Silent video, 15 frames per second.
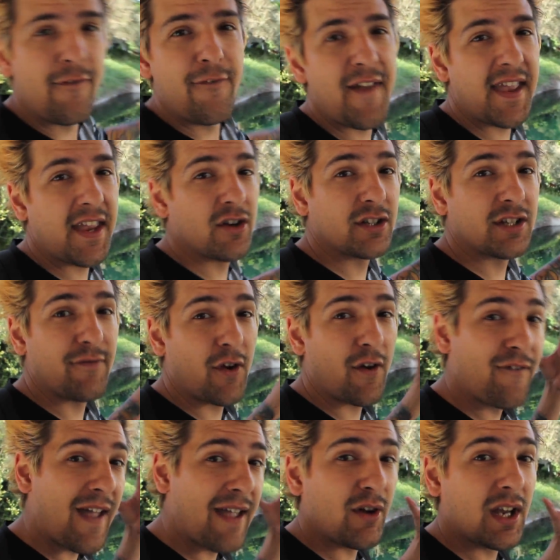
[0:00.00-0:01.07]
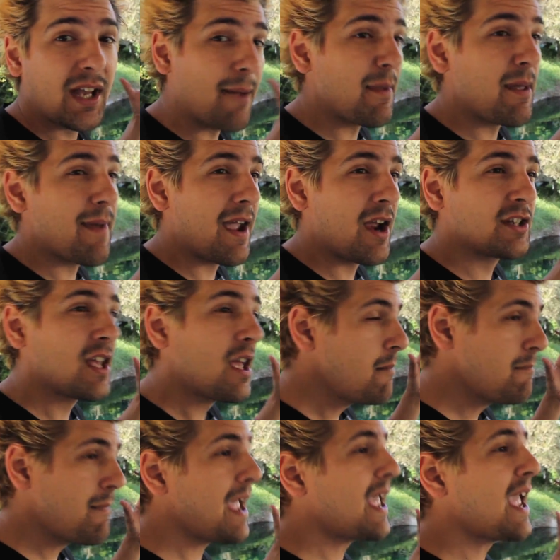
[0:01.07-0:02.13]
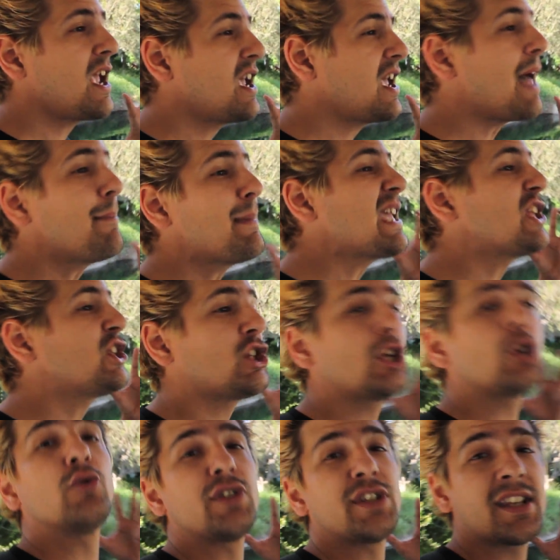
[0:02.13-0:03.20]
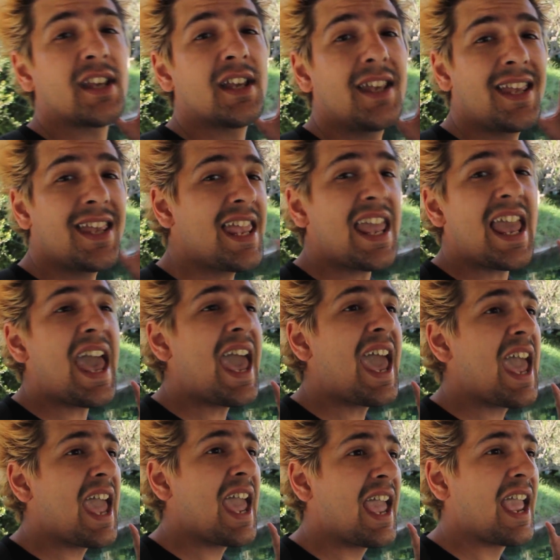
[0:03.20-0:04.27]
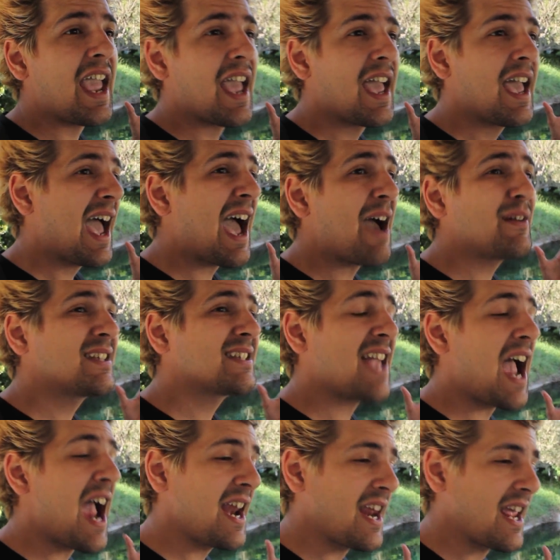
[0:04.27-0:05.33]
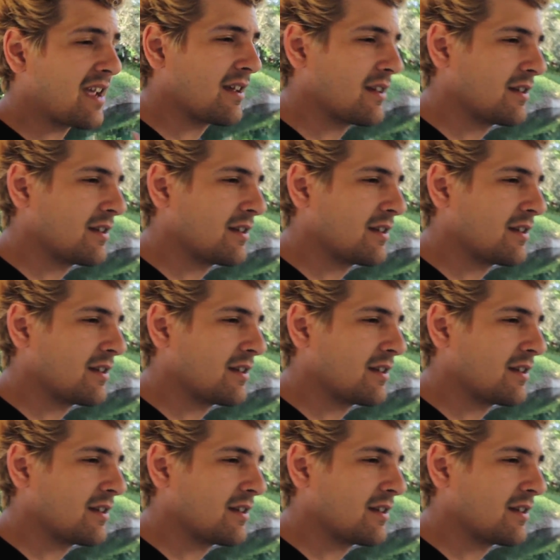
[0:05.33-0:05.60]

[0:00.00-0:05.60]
figures of your favorite gummy bears making gummy juice. Yay! How exciting!